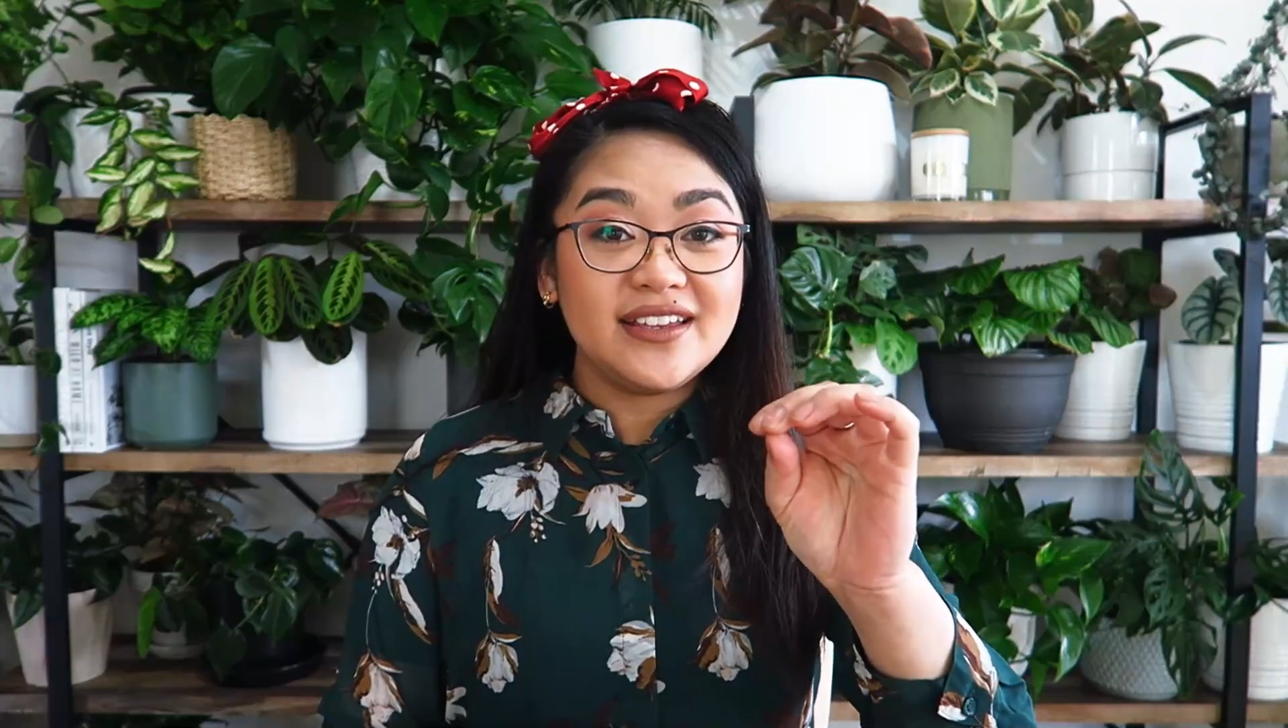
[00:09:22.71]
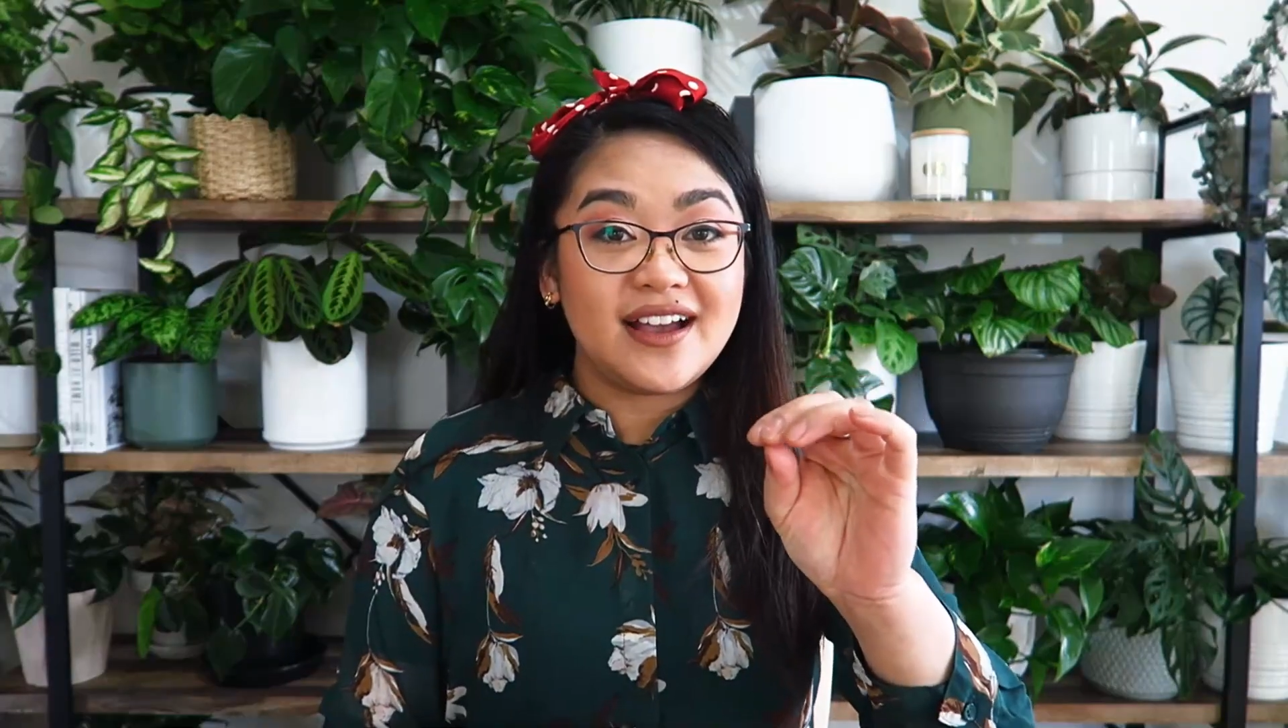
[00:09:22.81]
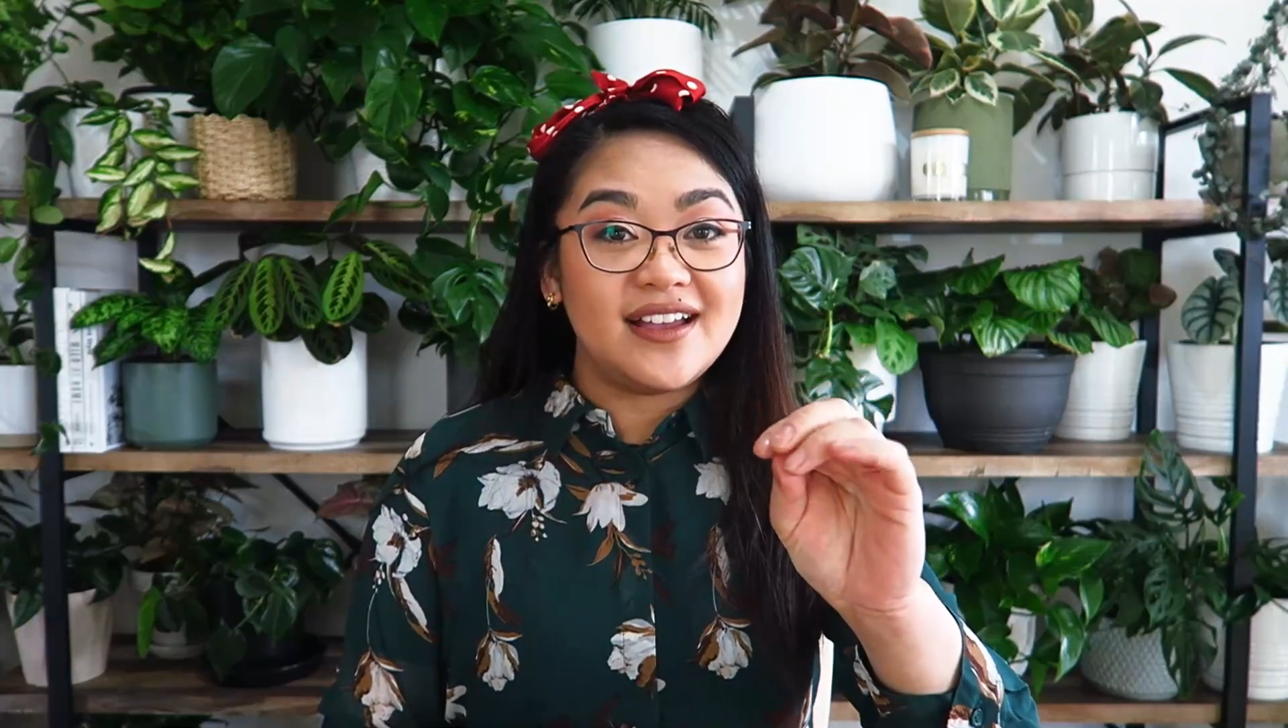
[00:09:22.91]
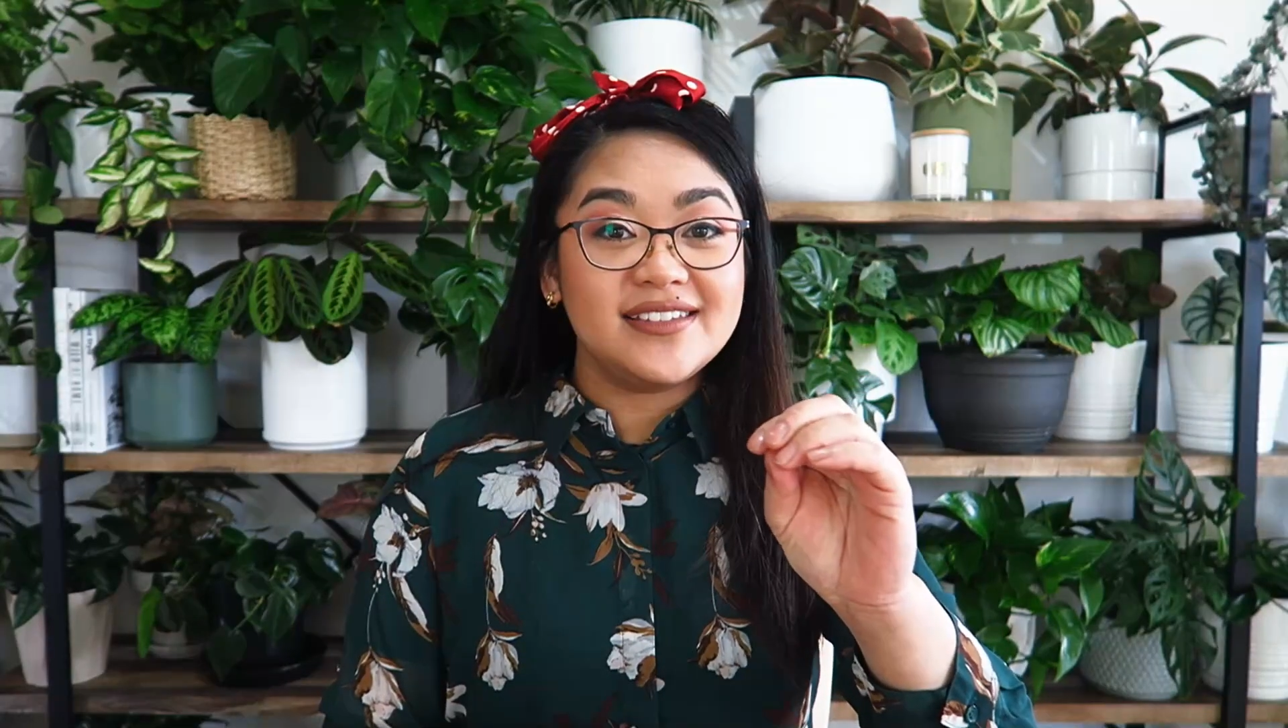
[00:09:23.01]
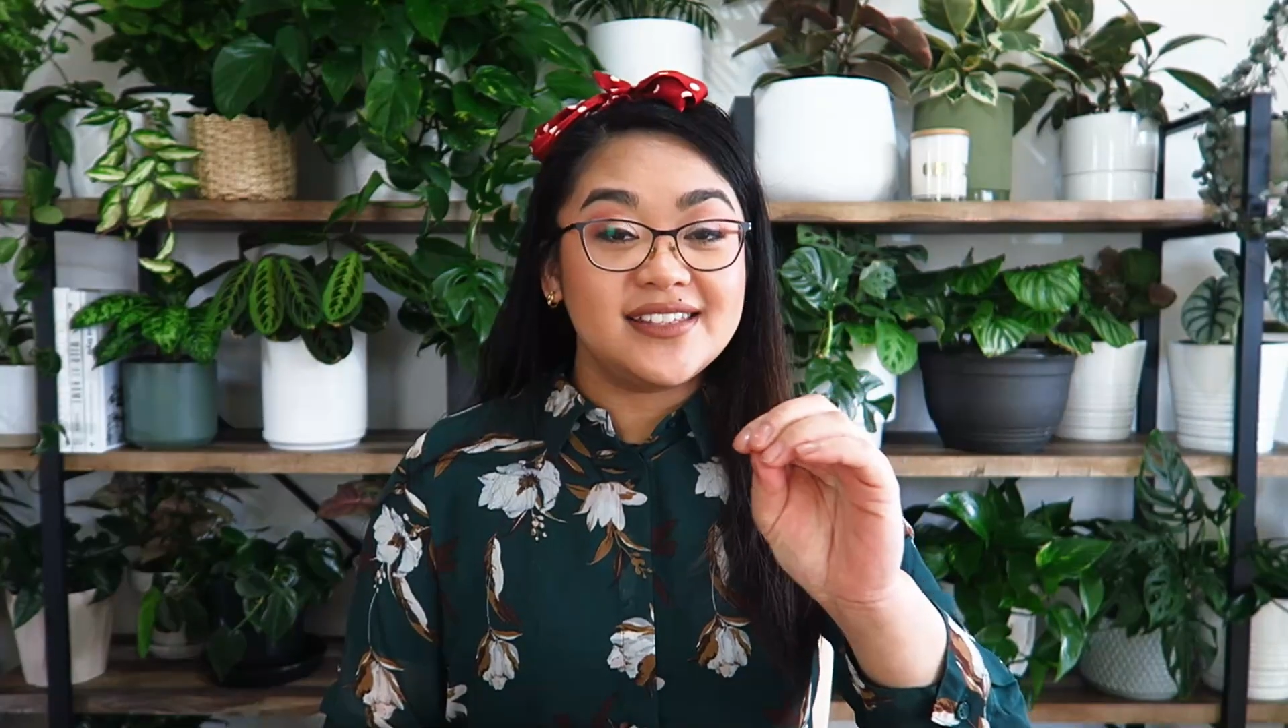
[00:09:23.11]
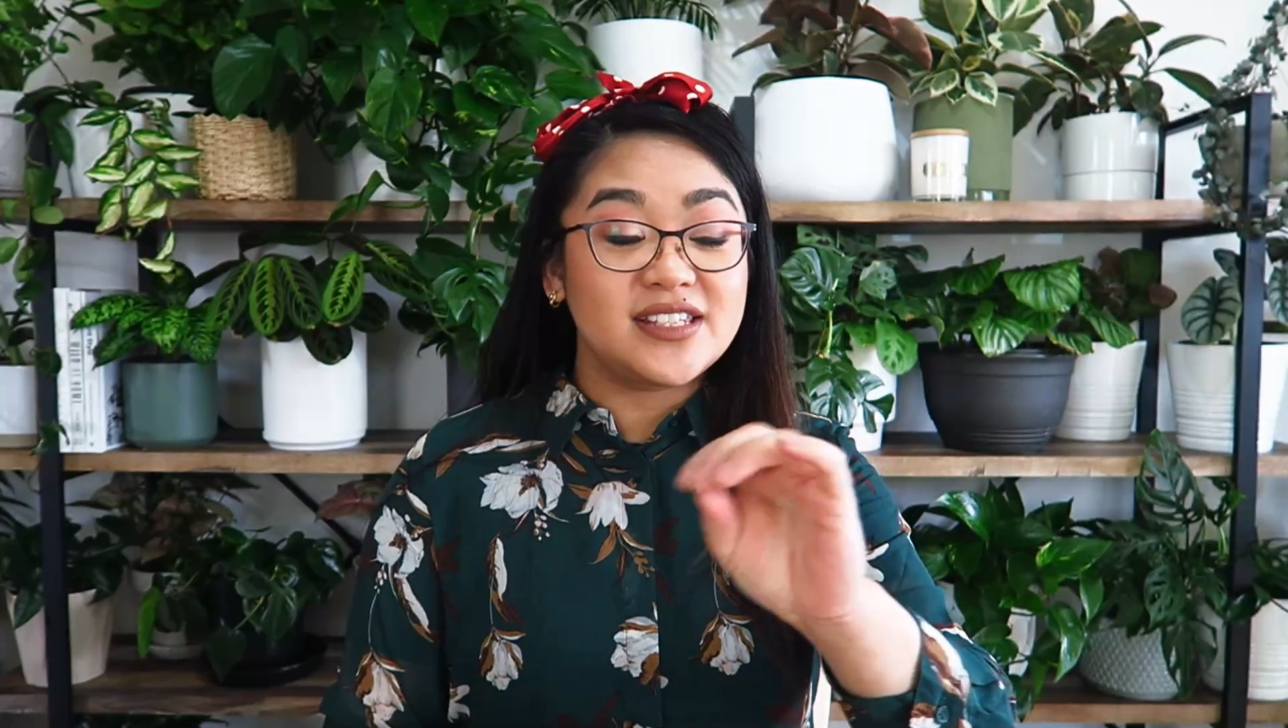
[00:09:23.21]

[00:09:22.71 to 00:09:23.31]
you guys.